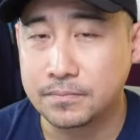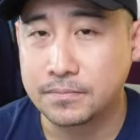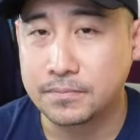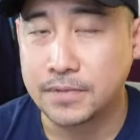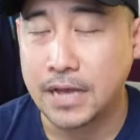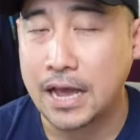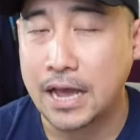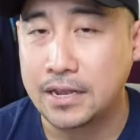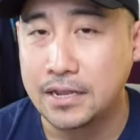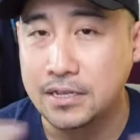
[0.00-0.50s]

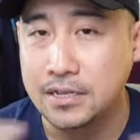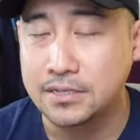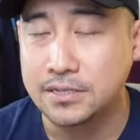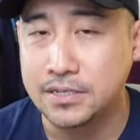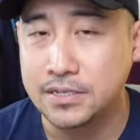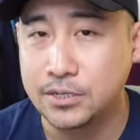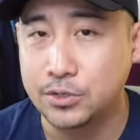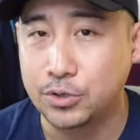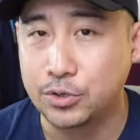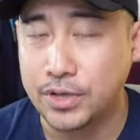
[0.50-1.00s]

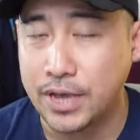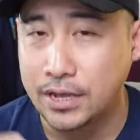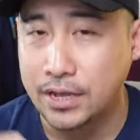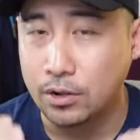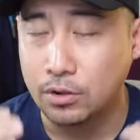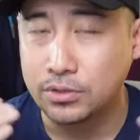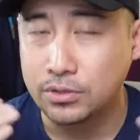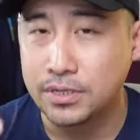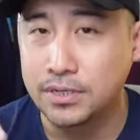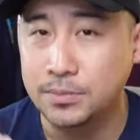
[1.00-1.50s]
tirelessly to get
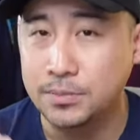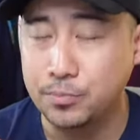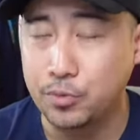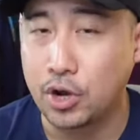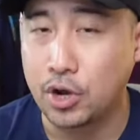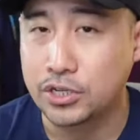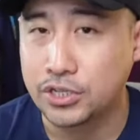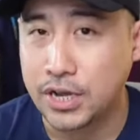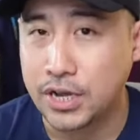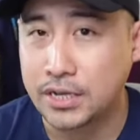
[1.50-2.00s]
all these
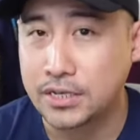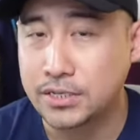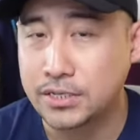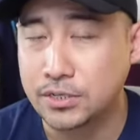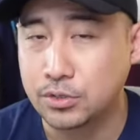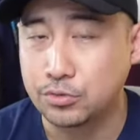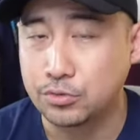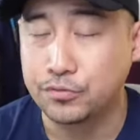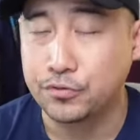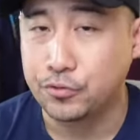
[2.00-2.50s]
projects
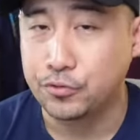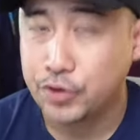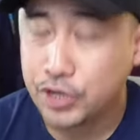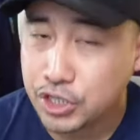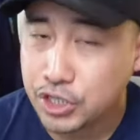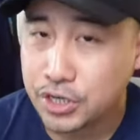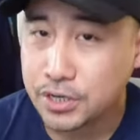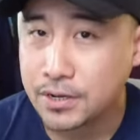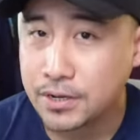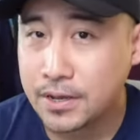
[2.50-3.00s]
to
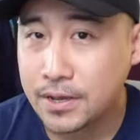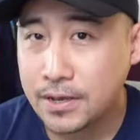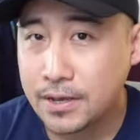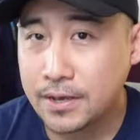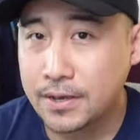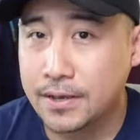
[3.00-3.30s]
fruition,